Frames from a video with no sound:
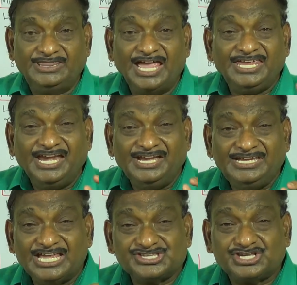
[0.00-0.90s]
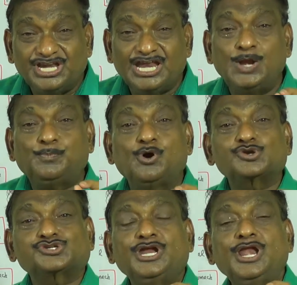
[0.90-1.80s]
the intestinal
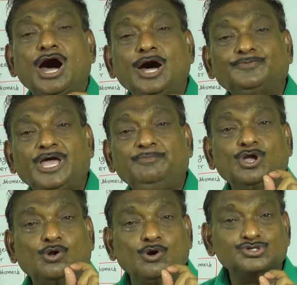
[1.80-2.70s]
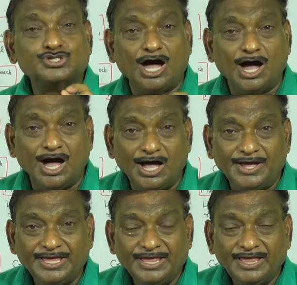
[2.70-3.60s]
portion of the
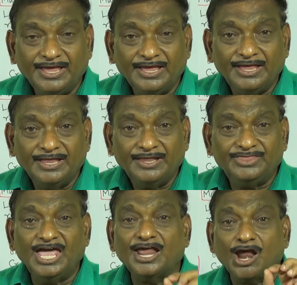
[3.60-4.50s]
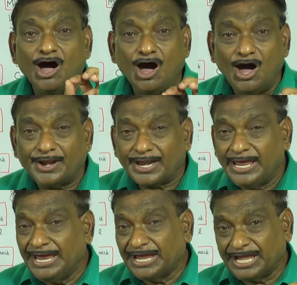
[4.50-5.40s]
mucosa, there
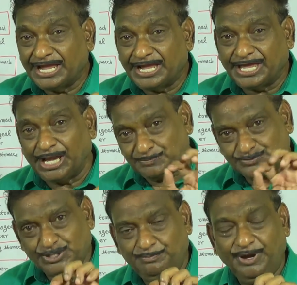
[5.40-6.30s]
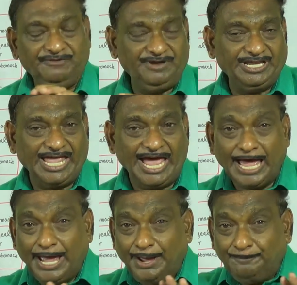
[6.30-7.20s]
are crypts between the
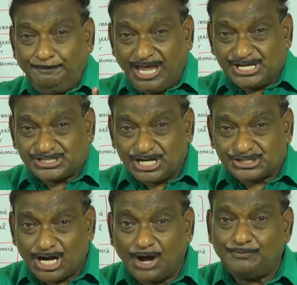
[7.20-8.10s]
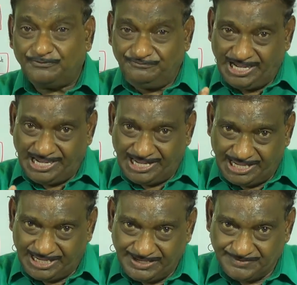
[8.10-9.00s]
bases of
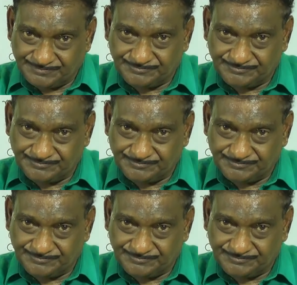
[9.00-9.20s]
villi.